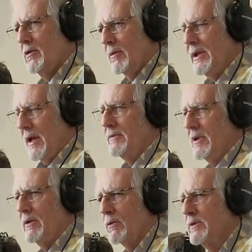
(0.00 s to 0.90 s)
know, I mean,
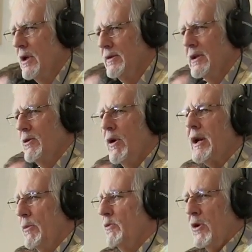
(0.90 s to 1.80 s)
an
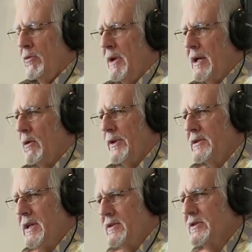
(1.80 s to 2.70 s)
incredible role model, the
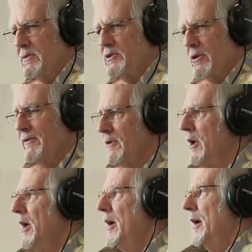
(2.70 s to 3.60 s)
Texas Observer
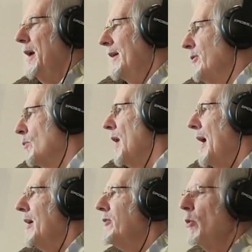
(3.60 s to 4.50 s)
and the
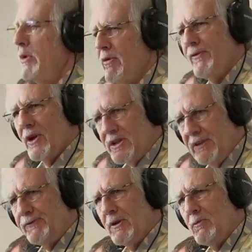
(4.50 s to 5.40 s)
RAG, though we were very
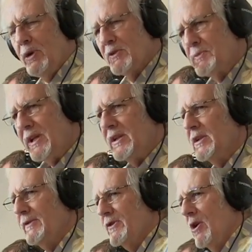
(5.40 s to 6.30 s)
different. We were speaking
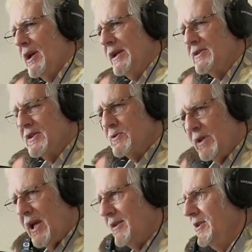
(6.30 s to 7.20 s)
to different audiences.
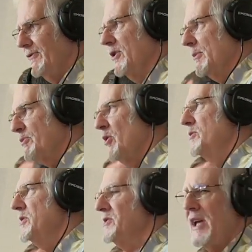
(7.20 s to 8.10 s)
We had different
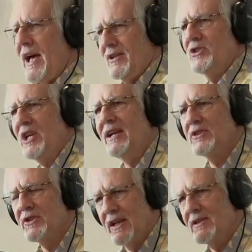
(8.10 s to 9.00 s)
approaches to how to
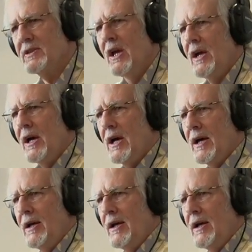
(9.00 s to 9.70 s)
change things. Well,